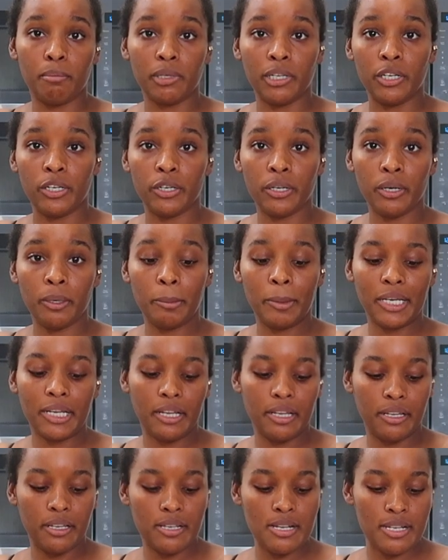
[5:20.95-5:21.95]
blender
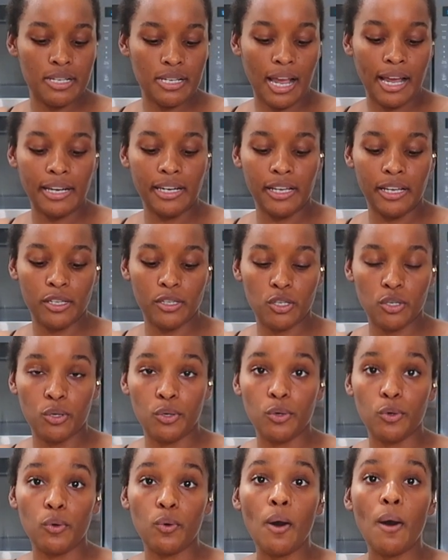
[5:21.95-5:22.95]
because I need
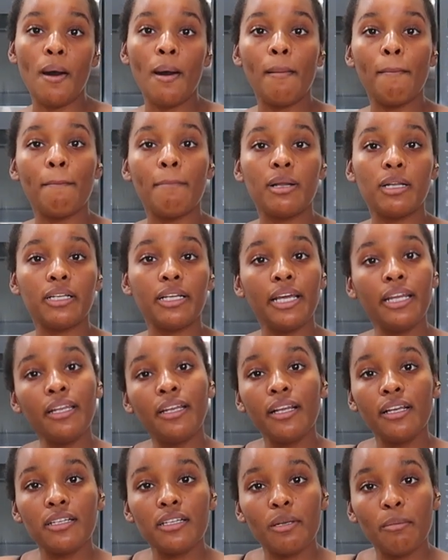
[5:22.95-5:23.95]
to blend
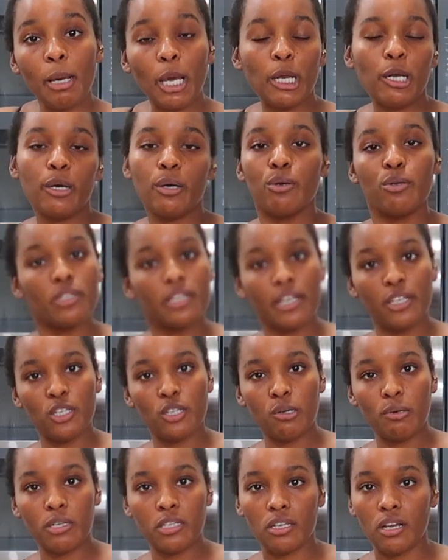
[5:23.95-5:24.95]
these tomatoes
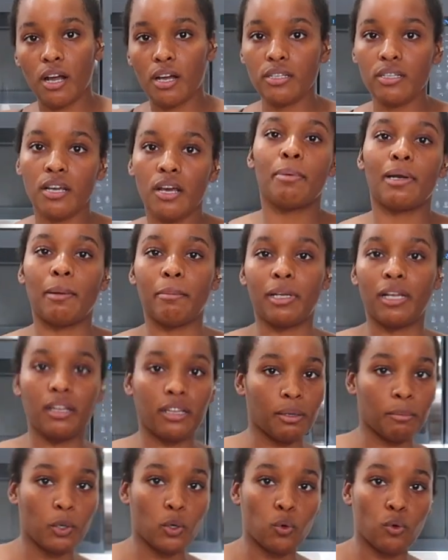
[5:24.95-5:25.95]
into a sauce. But I'm gonna let
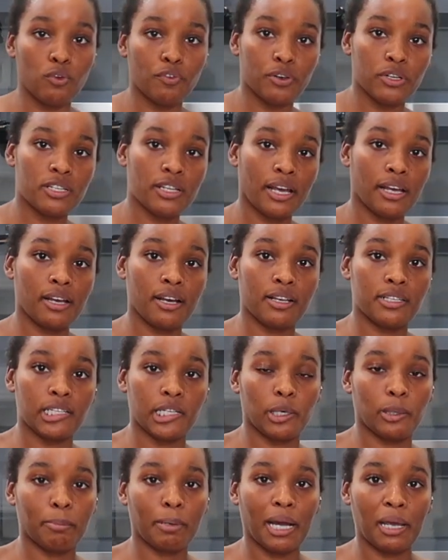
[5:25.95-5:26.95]
them cool for a second because they
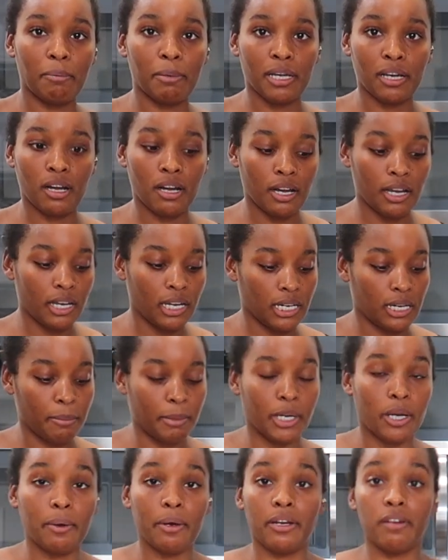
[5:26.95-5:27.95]
are piping hot, and I'm
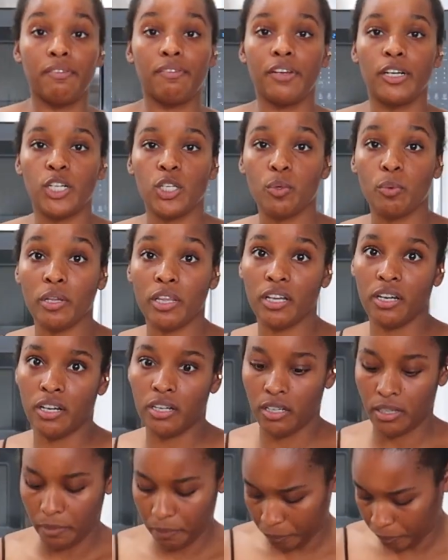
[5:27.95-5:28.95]
gonna go ahead and finish with the
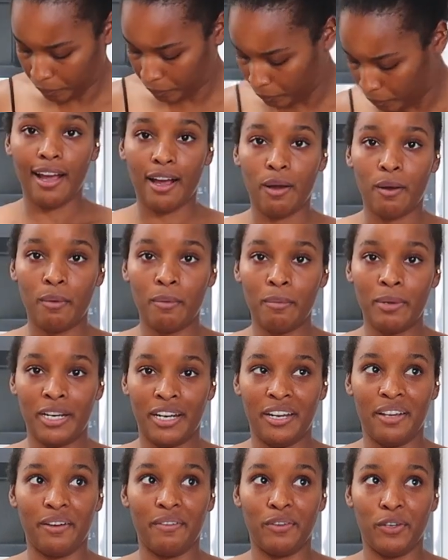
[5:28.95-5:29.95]
onion. How
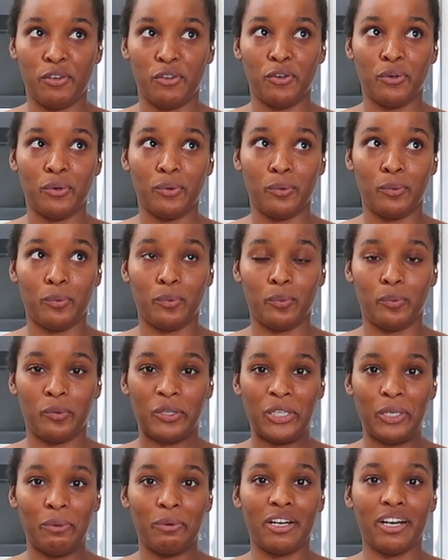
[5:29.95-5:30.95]
many of you,
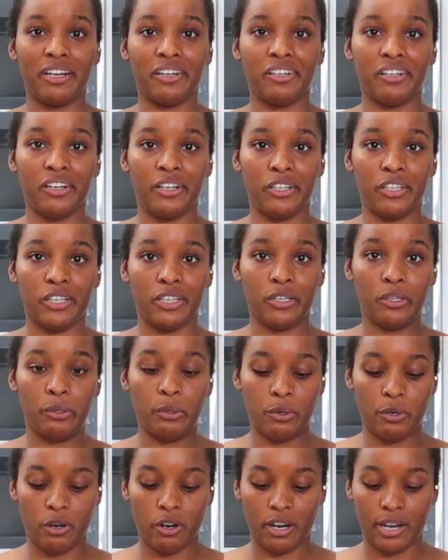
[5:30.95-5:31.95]
when you cut an onion, you
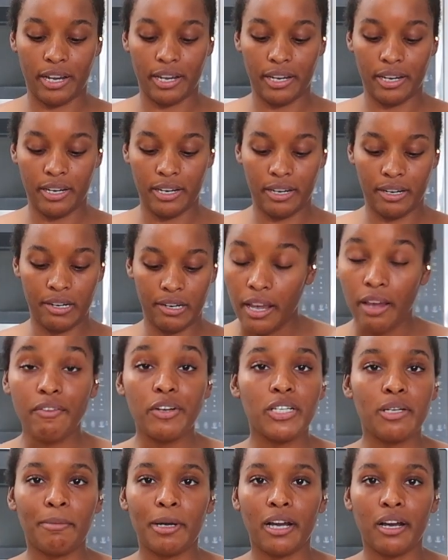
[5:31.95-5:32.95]
cry? Every
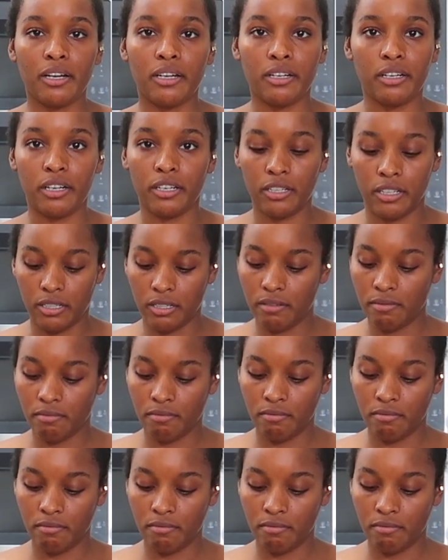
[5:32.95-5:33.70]
time I cut an onion,